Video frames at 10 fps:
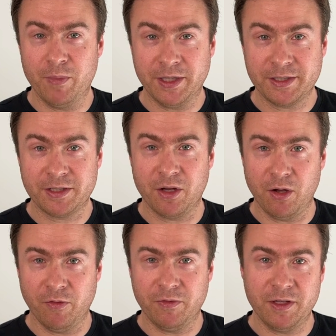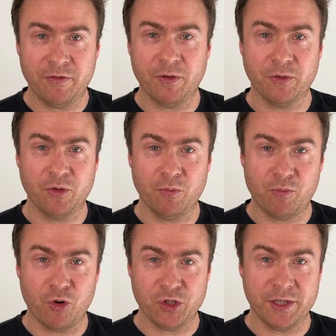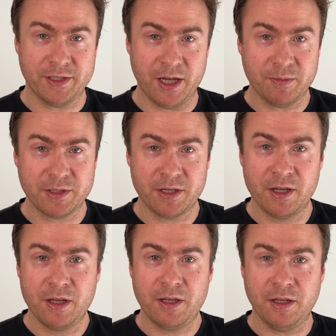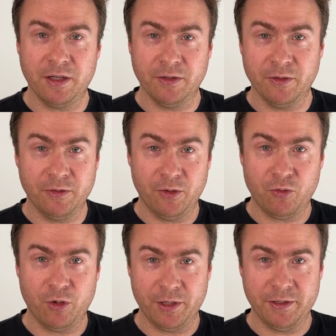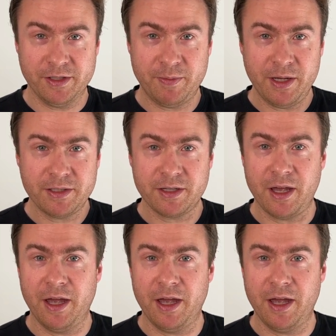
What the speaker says: mix of different project types in the crowdlending space,